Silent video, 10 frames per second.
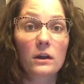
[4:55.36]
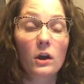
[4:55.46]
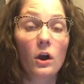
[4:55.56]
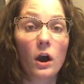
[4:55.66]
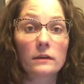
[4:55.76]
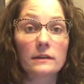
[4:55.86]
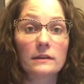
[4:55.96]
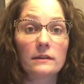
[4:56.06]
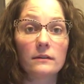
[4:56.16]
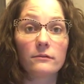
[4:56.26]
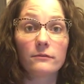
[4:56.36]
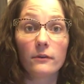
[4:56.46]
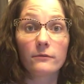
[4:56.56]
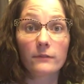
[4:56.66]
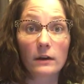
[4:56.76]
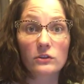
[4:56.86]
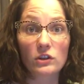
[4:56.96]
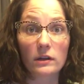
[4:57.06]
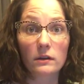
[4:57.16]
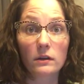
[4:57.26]
cognitive
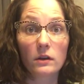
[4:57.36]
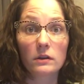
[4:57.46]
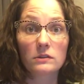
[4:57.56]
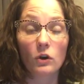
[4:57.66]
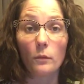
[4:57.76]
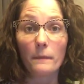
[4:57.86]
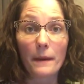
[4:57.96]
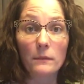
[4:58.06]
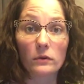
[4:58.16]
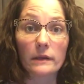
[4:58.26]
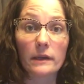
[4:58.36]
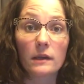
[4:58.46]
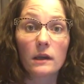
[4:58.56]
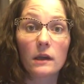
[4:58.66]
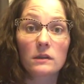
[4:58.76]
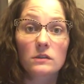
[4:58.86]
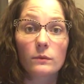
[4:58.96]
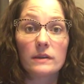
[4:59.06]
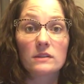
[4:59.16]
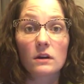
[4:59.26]
function, so memory. So
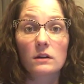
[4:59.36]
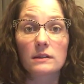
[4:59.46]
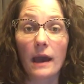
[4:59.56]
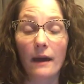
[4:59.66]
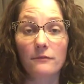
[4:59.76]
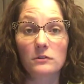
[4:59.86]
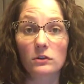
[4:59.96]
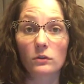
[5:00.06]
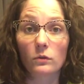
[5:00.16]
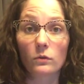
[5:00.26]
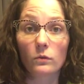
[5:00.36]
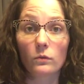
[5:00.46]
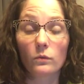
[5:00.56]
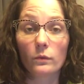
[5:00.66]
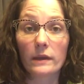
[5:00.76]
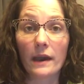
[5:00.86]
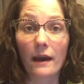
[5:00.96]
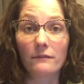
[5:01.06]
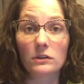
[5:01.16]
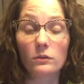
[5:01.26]
we start after we
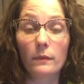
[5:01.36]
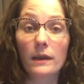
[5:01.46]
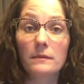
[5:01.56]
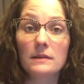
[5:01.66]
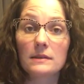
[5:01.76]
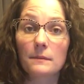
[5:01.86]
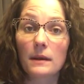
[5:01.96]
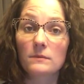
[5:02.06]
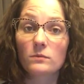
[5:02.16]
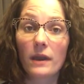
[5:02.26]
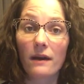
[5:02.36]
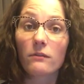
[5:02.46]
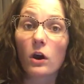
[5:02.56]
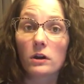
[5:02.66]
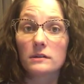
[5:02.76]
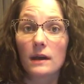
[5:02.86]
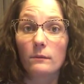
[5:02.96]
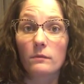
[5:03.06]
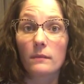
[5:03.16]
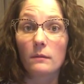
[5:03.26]
have a new baby, sometimes we have a hard time
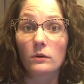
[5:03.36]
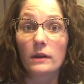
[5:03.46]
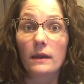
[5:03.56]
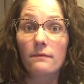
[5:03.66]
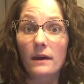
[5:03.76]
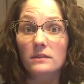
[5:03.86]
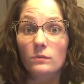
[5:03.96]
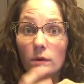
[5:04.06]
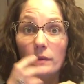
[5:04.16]
with memory. And that's where